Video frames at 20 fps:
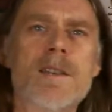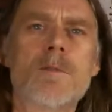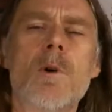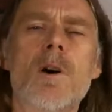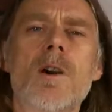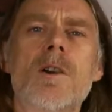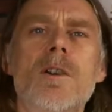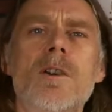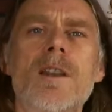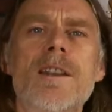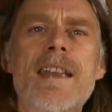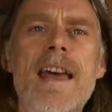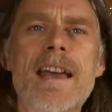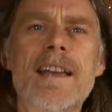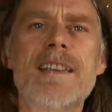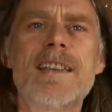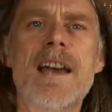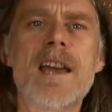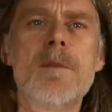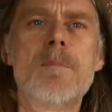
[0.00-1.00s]
is what I call a neck
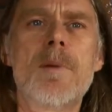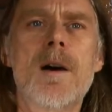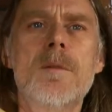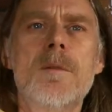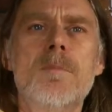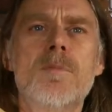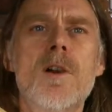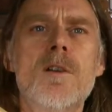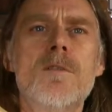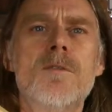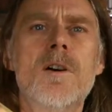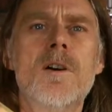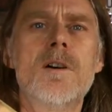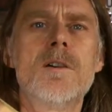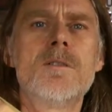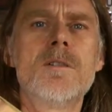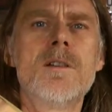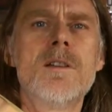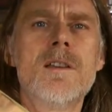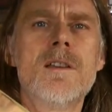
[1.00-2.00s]
taper
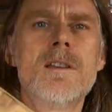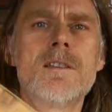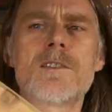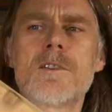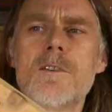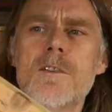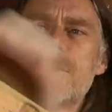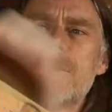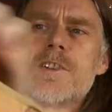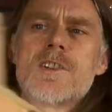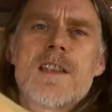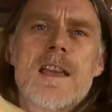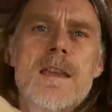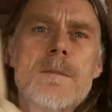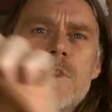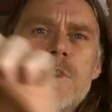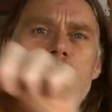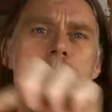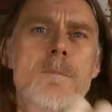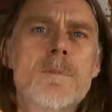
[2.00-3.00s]
profile. It's got the same
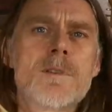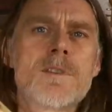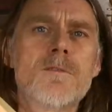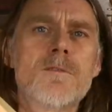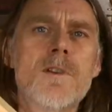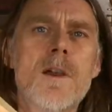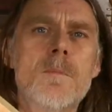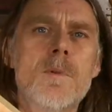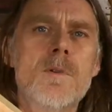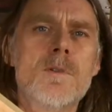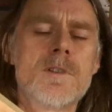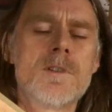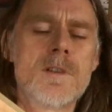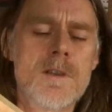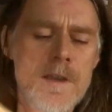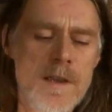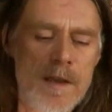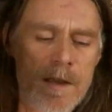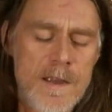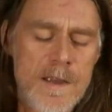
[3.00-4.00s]
shape as the fretboard.
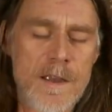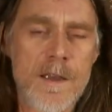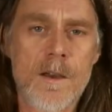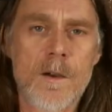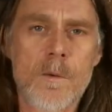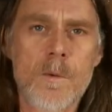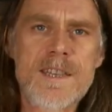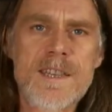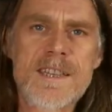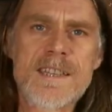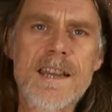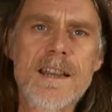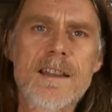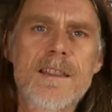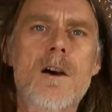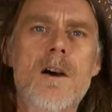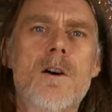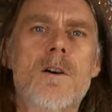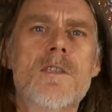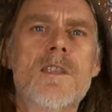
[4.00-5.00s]
We stick
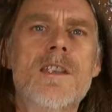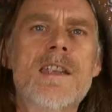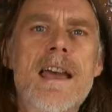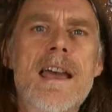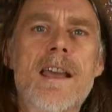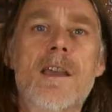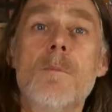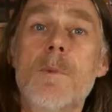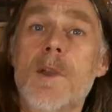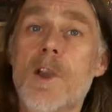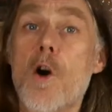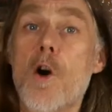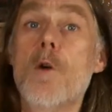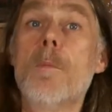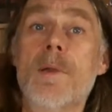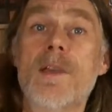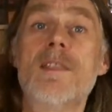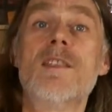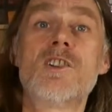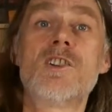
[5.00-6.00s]
that on the neck and we copy the